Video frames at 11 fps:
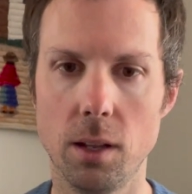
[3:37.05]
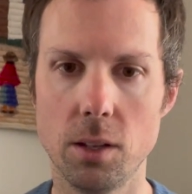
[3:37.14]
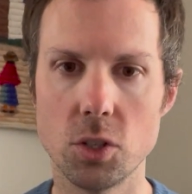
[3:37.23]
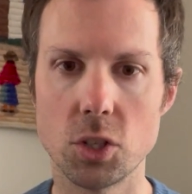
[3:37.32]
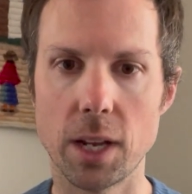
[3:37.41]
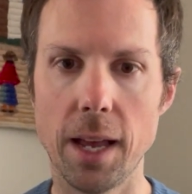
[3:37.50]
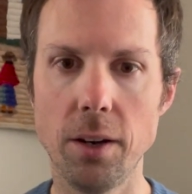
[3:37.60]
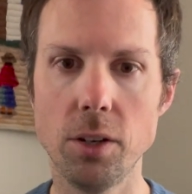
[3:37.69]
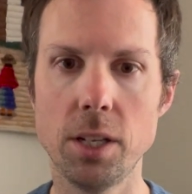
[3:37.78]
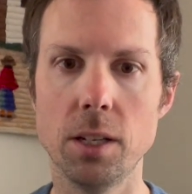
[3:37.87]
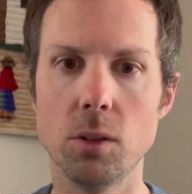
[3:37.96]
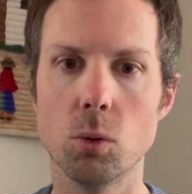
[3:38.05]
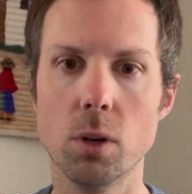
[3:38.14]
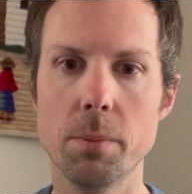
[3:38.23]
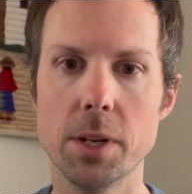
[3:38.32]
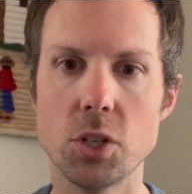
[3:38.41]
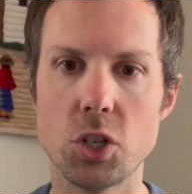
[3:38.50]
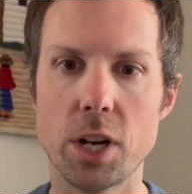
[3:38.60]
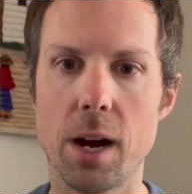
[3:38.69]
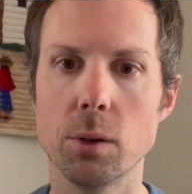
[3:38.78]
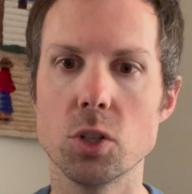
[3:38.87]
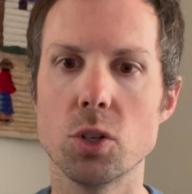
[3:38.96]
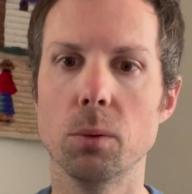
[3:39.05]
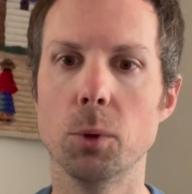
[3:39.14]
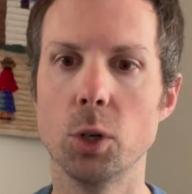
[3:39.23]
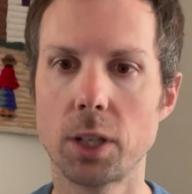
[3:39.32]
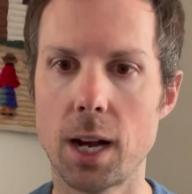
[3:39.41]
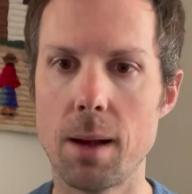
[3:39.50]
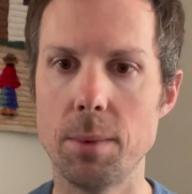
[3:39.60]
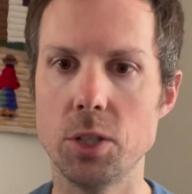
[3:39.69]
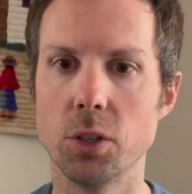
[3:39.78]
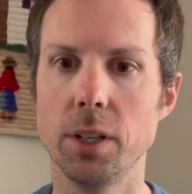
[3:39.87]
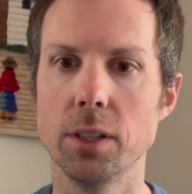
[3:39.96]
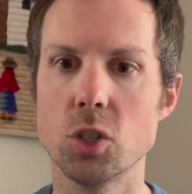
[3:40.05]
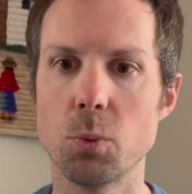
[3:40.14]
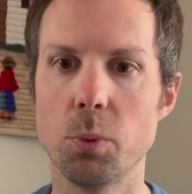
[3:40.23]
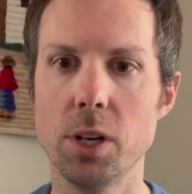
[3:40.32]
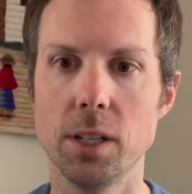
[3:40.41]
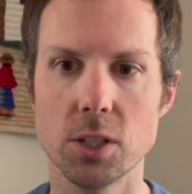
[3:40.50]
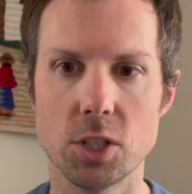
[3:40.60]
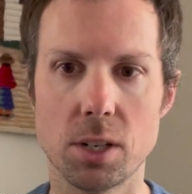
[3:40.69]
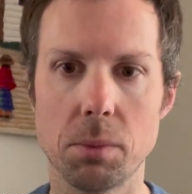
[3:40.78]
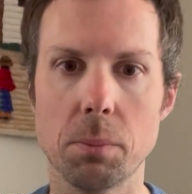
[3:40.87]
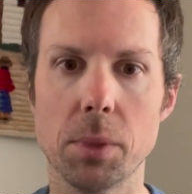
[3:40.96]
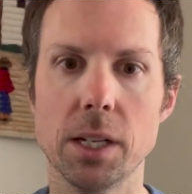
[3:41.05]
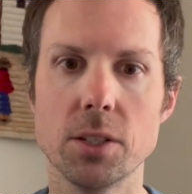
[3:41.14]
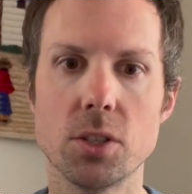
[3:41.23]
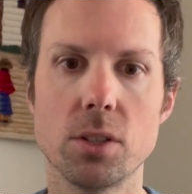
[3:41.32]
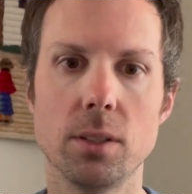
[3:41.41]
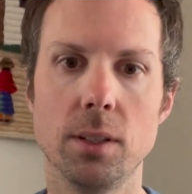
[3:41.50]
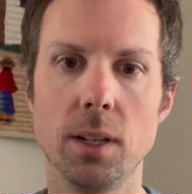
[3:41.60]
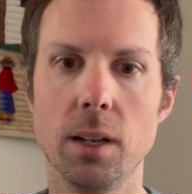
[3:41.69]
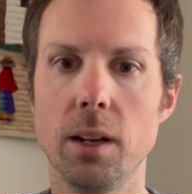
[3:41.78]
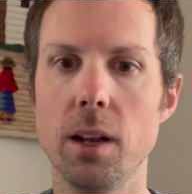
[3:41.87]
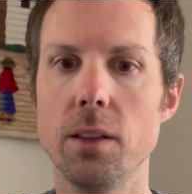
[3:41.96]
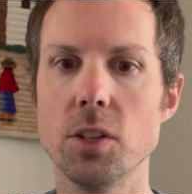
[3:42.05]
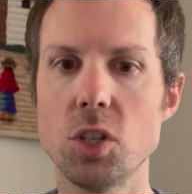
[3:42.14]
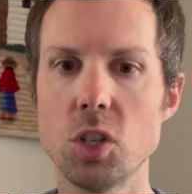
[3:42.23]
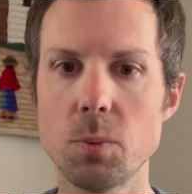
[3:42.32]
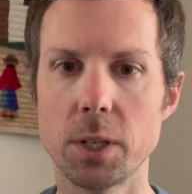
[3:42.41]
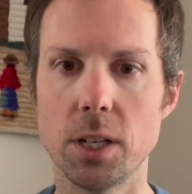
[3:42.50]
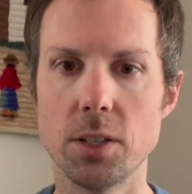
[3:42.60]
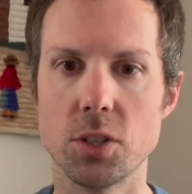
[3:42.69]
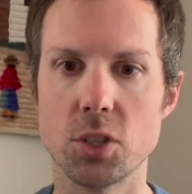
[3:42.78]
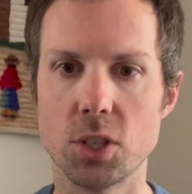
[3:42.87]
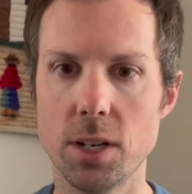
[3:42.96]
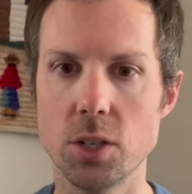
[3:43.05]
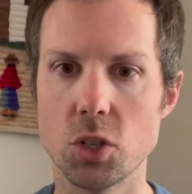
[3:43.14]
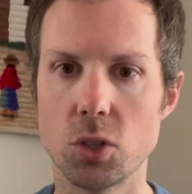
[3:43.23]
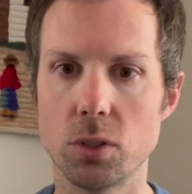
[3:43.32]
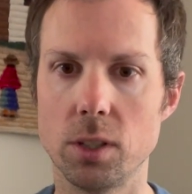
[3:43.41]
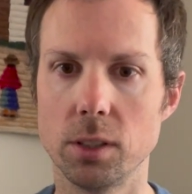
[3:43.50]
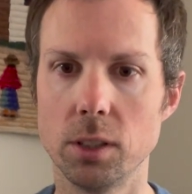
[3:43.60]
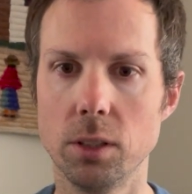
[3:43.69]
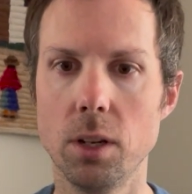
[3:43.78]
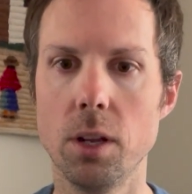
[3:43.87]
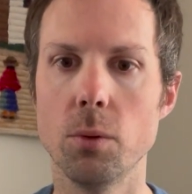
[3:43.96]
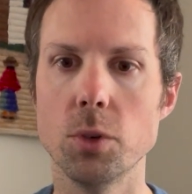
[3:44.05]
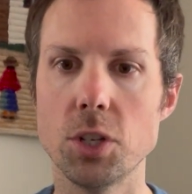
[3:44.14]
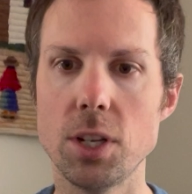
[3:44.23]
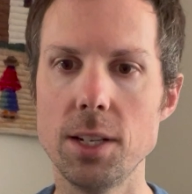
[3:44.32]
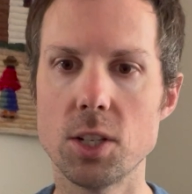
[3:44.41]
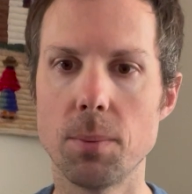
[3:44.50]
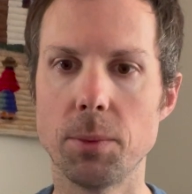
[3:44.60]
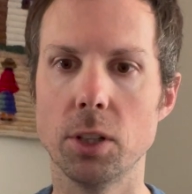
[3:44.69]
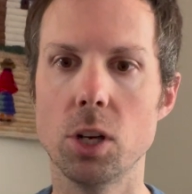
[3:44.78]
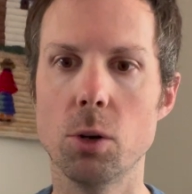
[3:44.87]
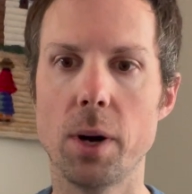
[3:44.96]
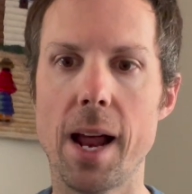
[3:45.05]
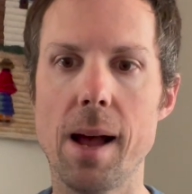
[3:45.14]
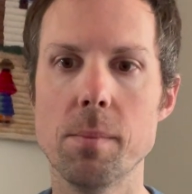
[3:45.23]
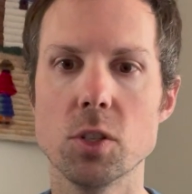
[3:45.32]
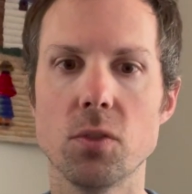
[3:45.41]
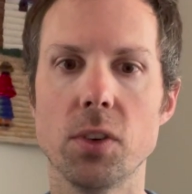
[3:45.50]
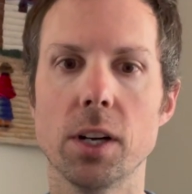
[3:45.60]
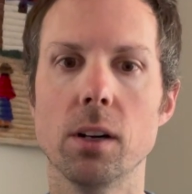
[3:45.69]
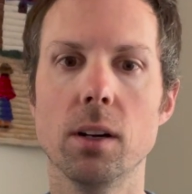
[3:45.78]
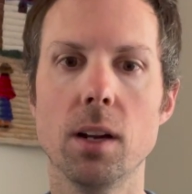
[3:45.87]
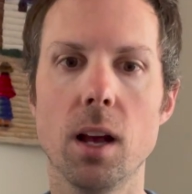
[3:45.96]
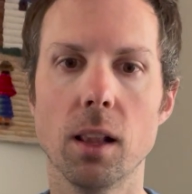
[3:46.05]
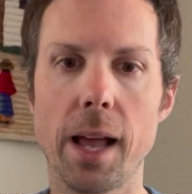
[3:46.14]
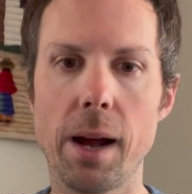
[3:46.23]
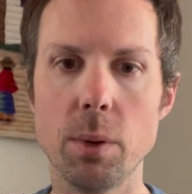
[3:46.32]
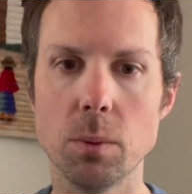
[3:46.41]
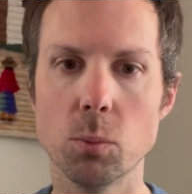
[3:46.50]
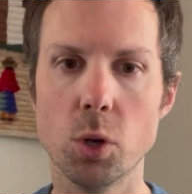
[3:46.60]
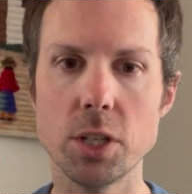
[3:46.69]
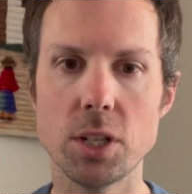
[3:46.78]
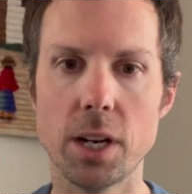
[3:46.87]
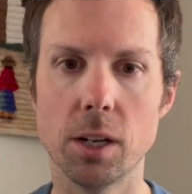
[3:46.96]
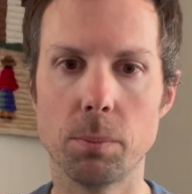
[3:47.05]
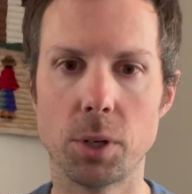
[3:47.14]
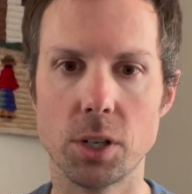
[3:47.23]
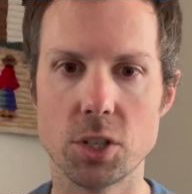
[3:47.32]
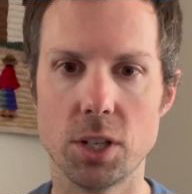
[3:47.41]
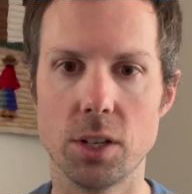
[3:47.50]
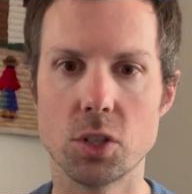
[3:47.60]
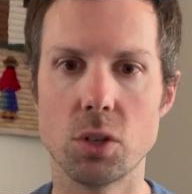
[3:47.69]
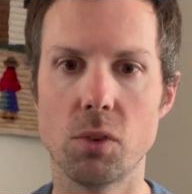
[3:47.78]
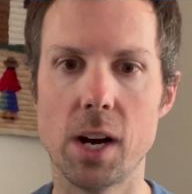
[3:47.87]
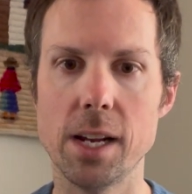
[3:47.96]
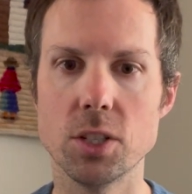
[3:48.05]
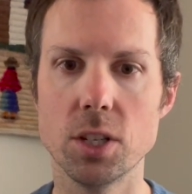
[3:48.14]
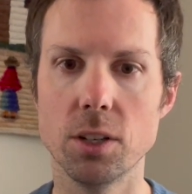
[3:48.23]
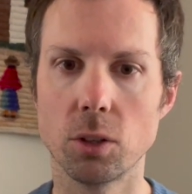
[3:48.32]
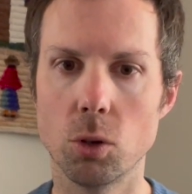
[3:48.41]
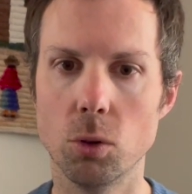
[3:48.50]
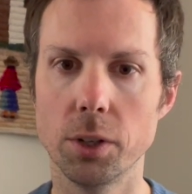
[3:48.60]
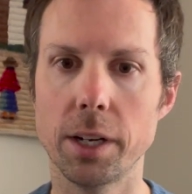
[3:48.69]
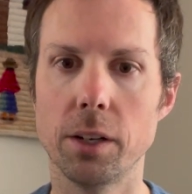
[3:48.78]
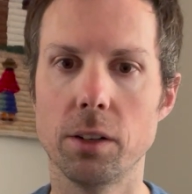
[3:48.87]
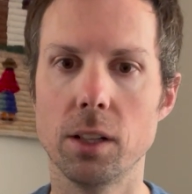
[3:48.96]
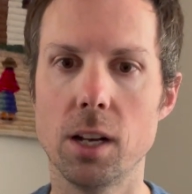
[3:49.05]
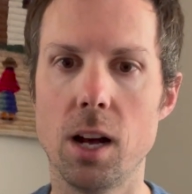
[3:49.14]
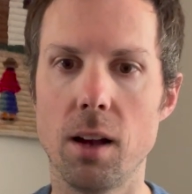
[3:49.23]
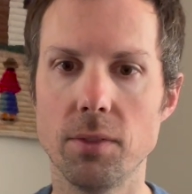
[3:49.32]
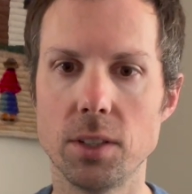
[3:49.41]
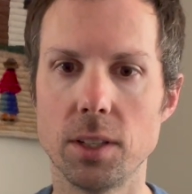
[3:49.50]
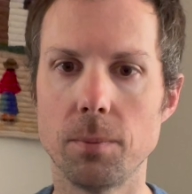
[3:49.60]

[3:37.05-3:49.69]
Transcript: Scattered hit or miss showers are more common during the spring and summer months. This is because the sun is stronger, which heats up the lower atmosphere, allowing moist air parcels to rise into colder air aloft.